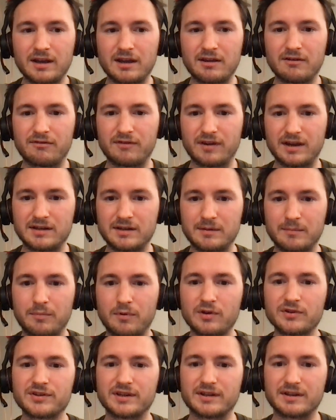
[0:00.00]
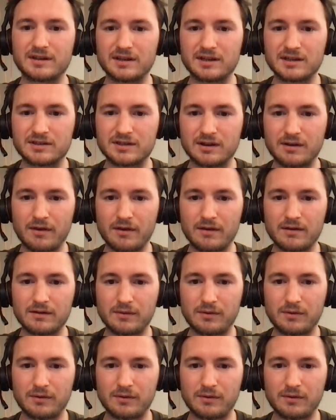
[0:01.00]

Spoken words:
if a deposit is a